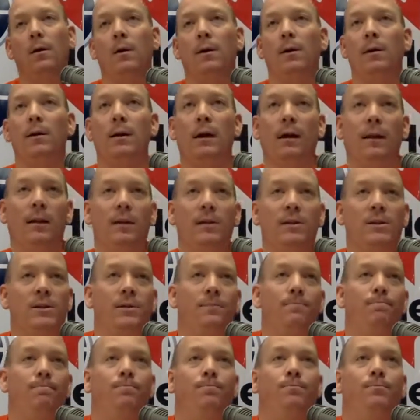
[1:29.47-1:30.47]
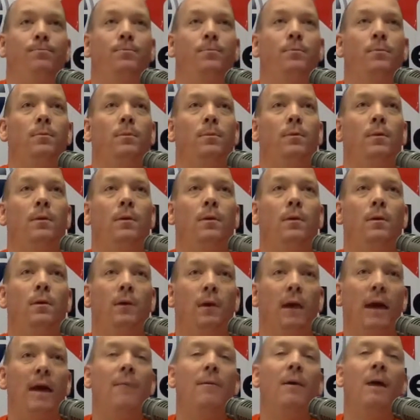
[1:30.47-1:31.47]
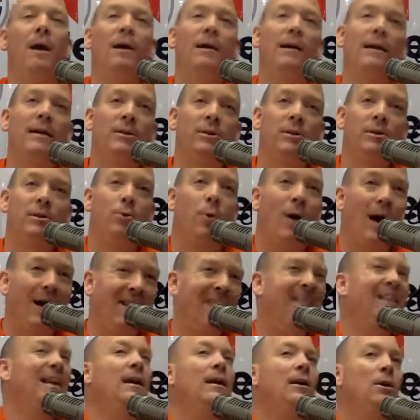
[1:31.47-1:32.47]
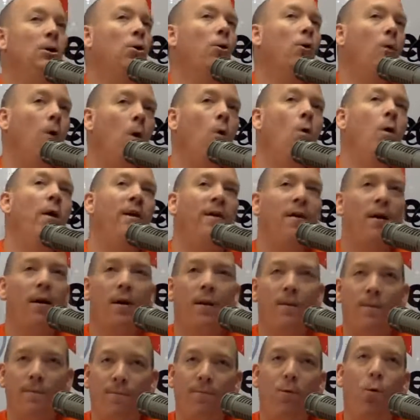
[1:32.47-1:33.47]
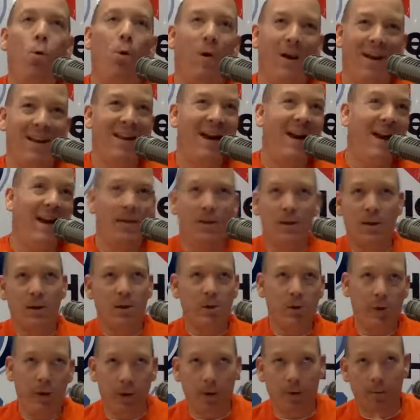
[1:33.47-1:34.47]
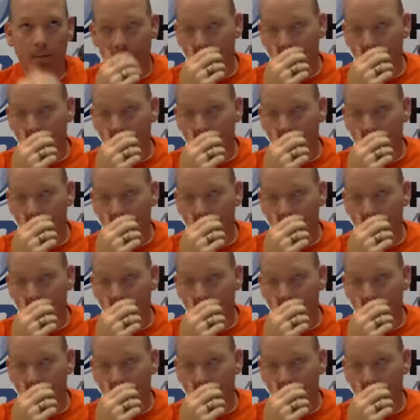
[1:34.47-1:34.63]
Now, listen. Gamecock Nation, do I think you're going 4-8 this year?